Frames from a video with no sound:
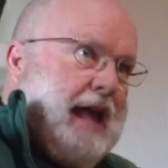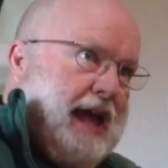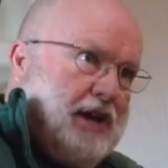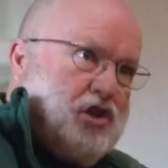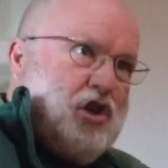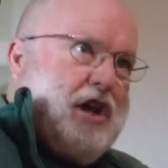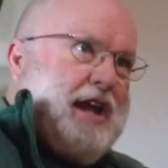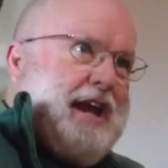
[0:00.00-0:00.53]

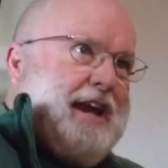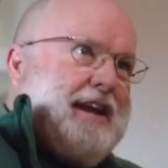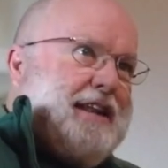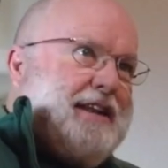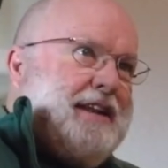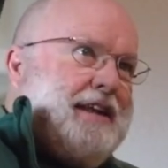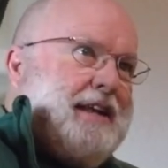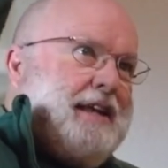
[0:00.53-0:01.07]

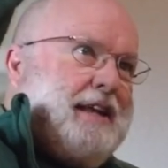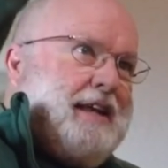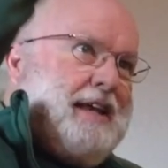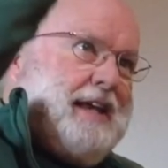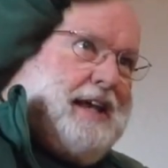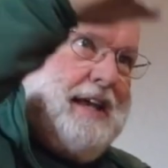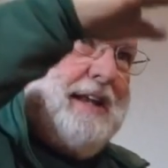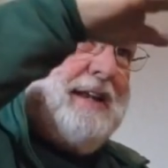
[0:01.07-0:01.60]
educated
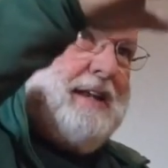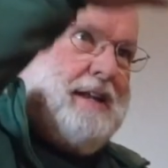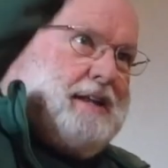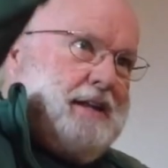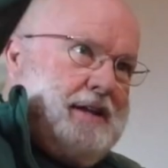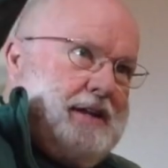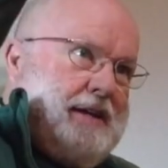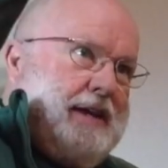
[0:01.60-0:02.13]
in
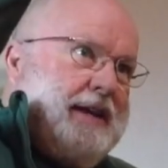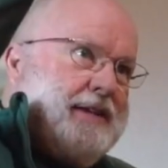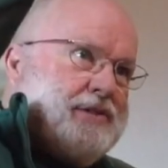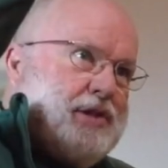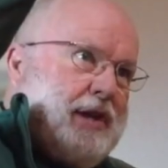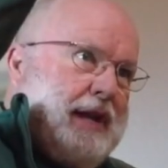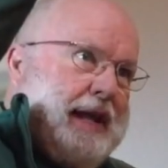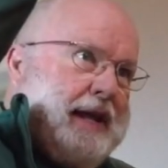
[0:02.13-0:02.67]

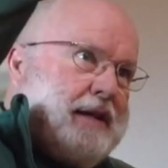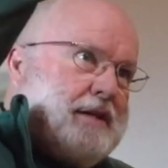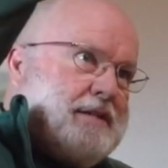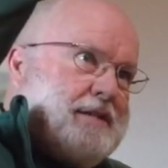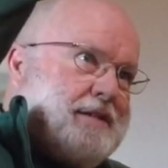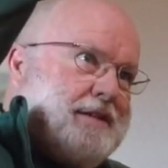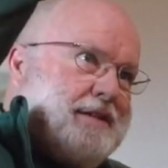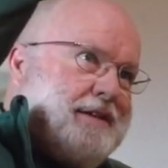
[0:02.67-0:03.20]

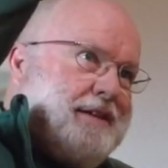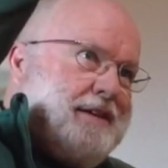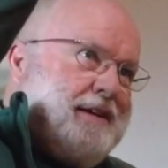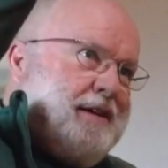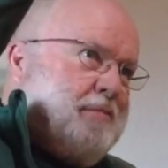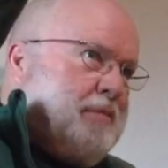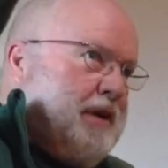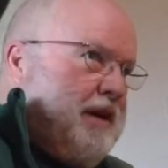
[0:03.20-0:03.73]
intellect,
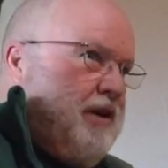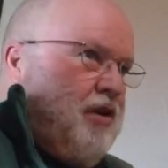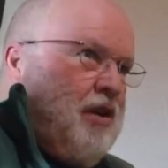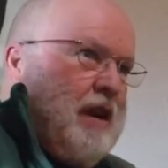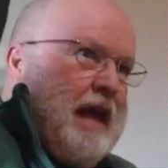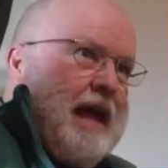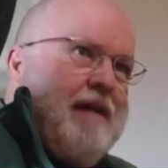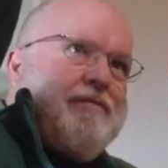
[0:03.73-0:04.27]
but
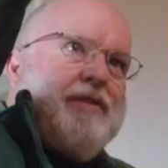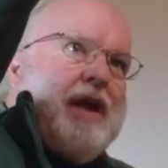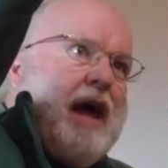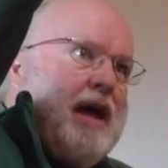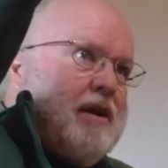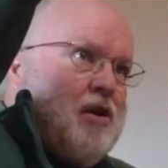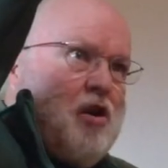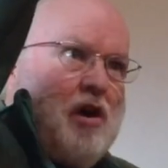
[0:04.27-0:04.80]
have
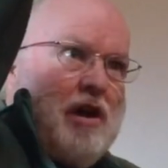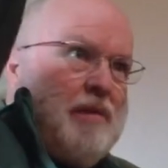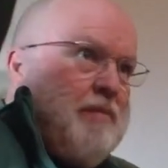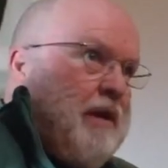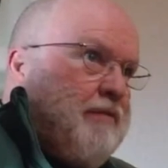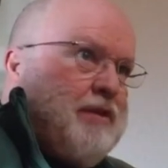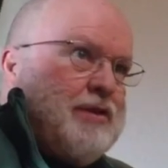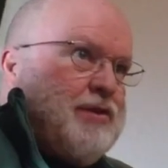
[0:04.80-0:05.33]
not gone
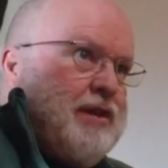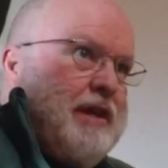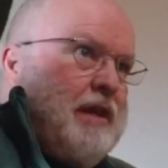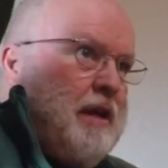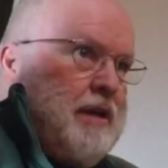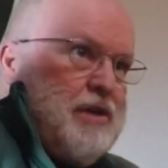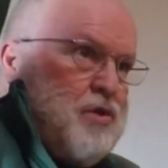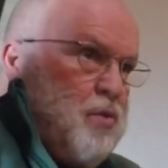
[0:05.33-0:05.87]
above the
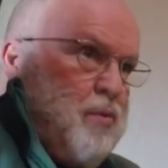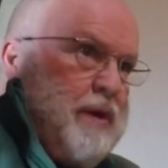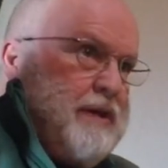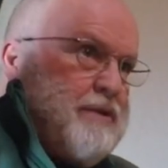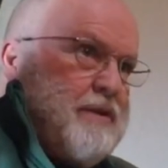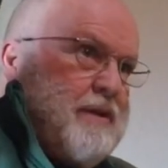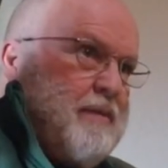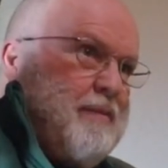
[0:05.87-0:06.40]
ceiling to
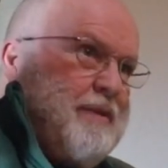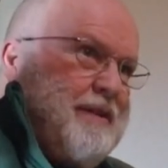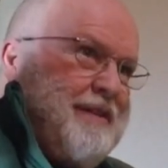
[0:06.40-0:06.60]
wisdom.